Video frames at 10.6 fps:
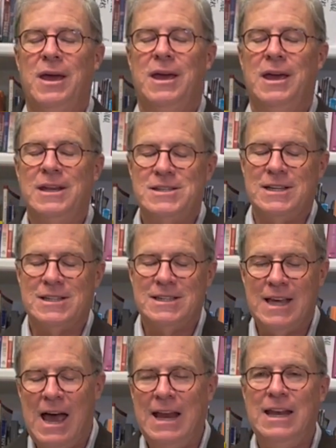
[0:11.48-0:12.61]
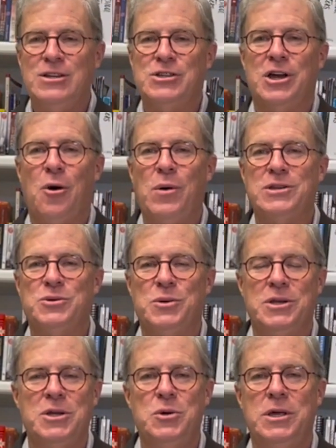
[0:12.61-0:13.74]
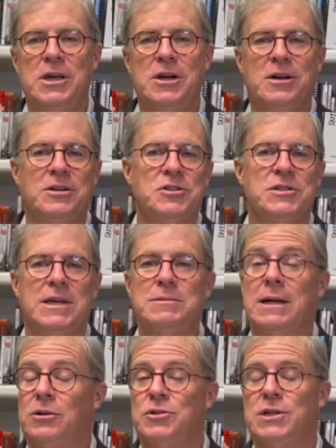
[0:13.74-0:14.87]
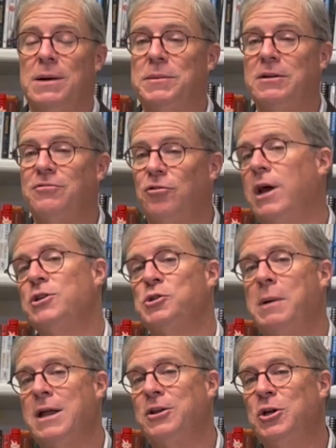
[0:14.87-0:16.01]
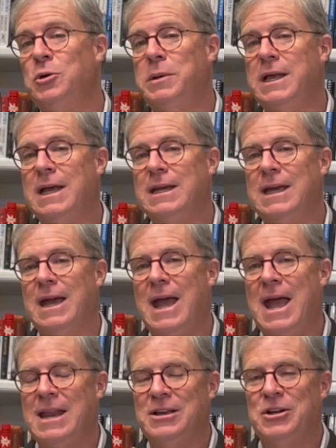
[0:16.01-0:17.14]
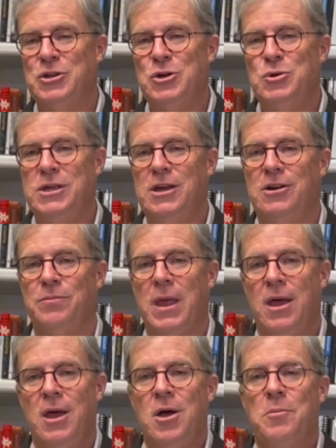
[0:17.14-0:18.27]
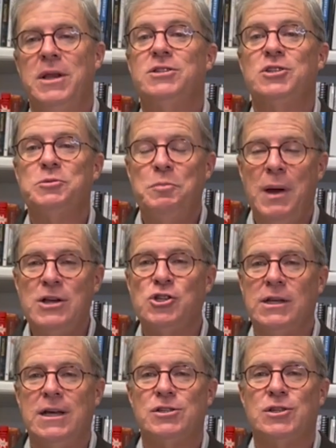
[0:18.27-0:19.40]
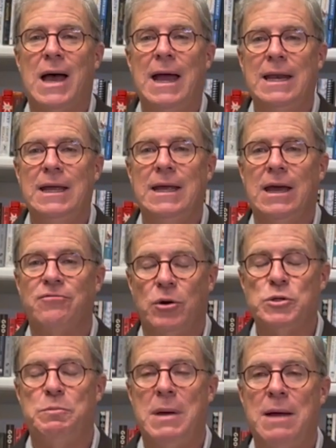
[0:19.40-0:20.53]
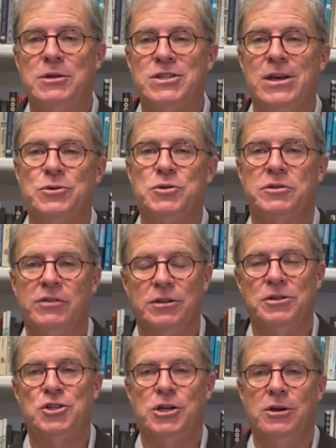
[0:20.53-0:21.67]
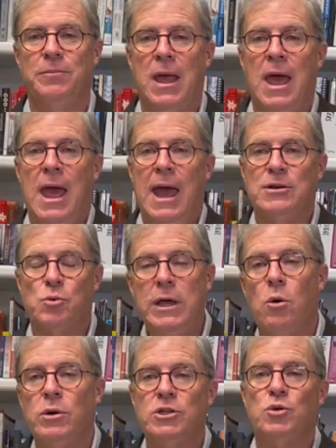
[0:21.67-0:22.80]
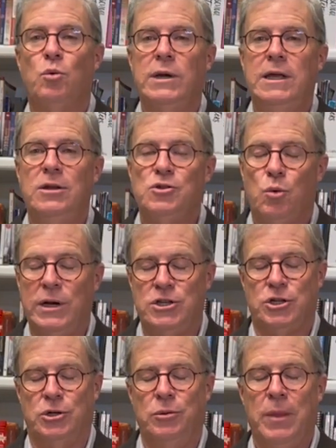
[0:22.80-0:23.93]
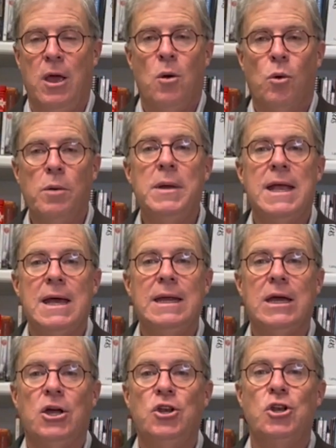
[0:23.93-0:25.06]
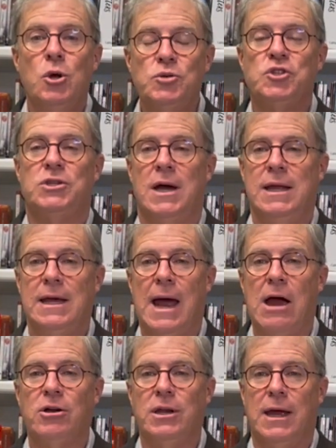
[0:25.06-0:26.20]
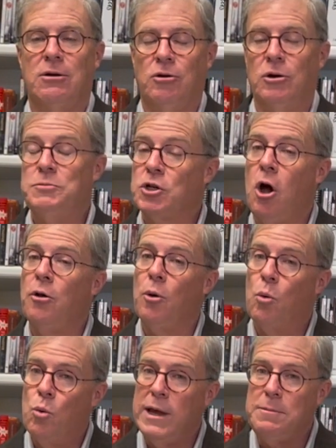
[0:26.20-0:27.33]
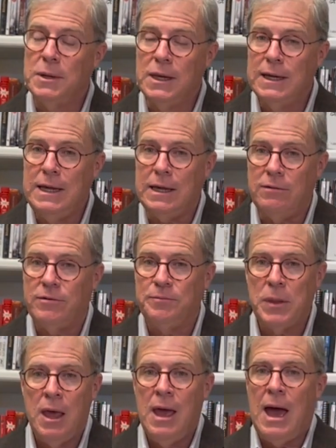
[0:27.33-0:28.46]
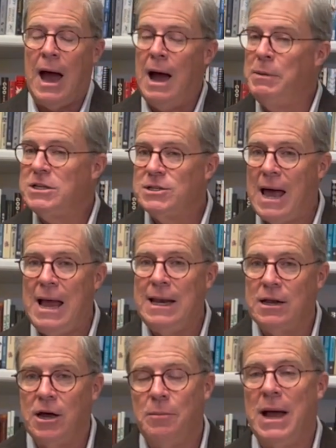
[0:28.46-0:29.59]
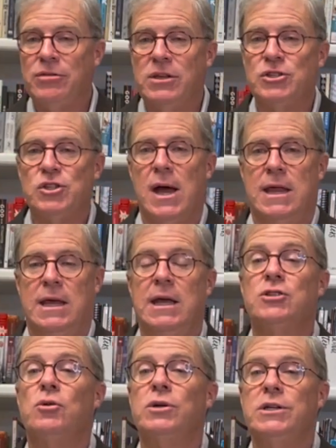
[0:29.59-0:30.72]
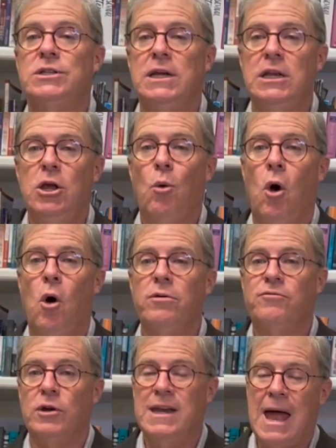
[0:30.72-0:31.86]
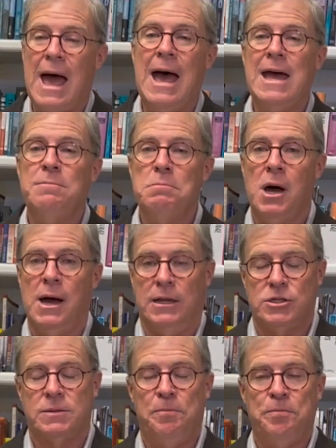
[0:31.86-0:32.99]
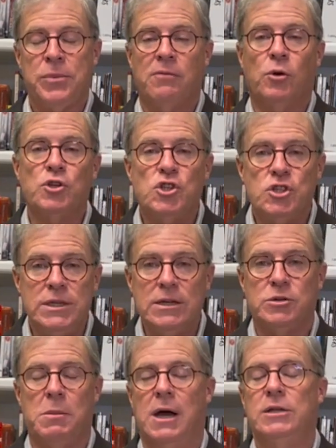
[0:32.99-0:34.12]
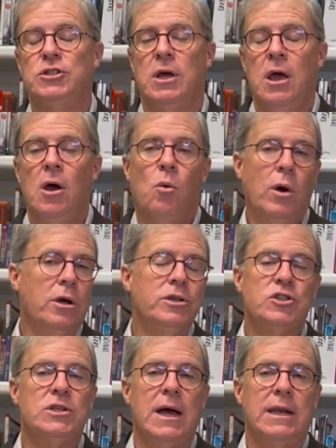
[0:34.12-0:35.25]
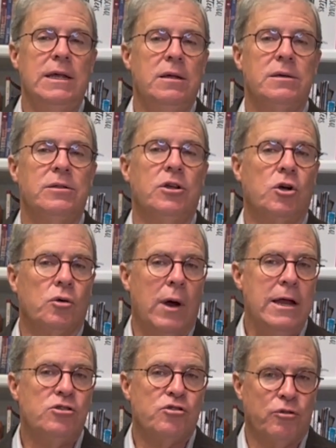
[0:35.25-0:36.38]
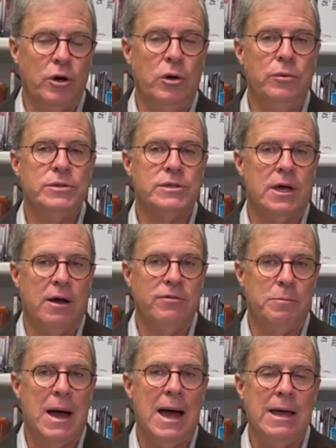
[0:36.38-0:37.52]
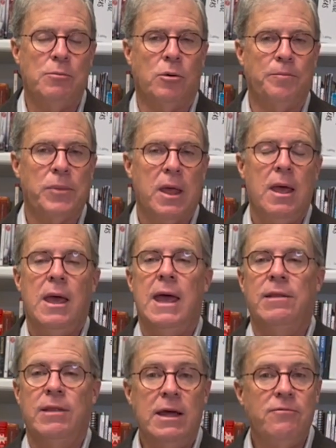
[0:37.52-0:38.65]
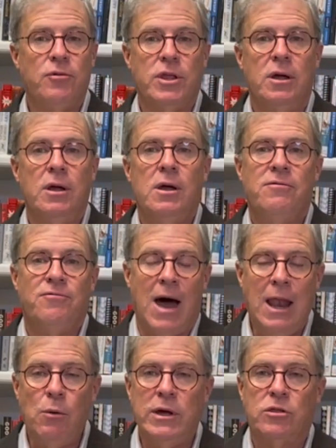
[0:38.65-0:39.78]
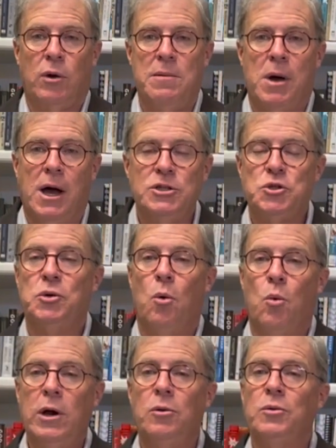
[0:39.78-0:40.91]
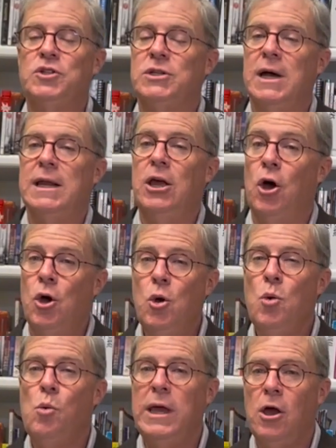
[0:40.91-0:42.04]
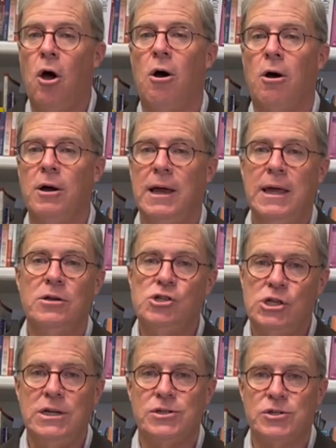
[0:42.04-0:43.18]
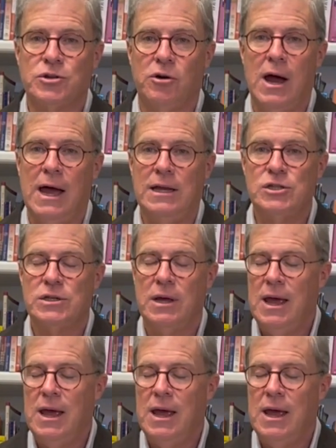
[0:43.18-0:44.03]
It's exciting to go into a new year. It just seems like there's something fresh about a new beginning at a new year. But it's especially exciting at First Baptist Hendersonville this year. As we go into 2022, we're beginning a new study in our Connect groups called We Believe. I'm excited about this study. It's going to continue on for 9 months. For 6 months, we're going to study the great truths of the Bible. And then for the following 3 months, we're going to study who we are in Jesus Christ.